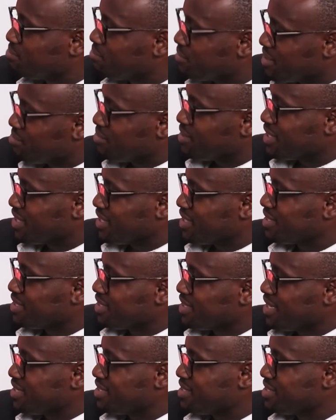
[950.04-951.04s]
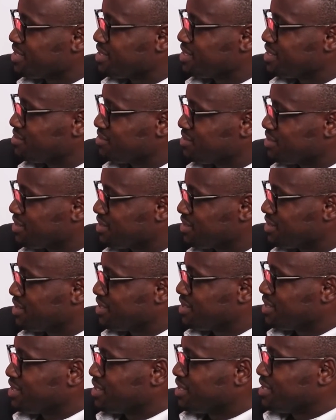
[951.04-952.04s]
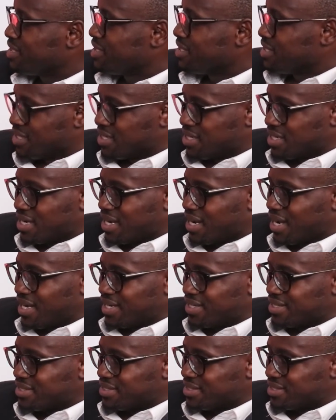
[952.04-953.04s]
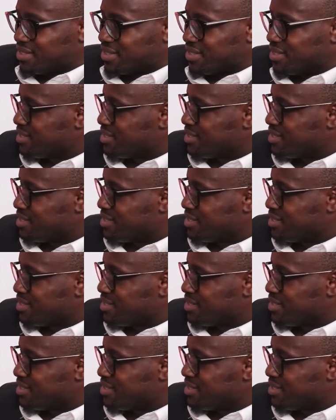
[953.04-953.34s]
primary health care initiatives. And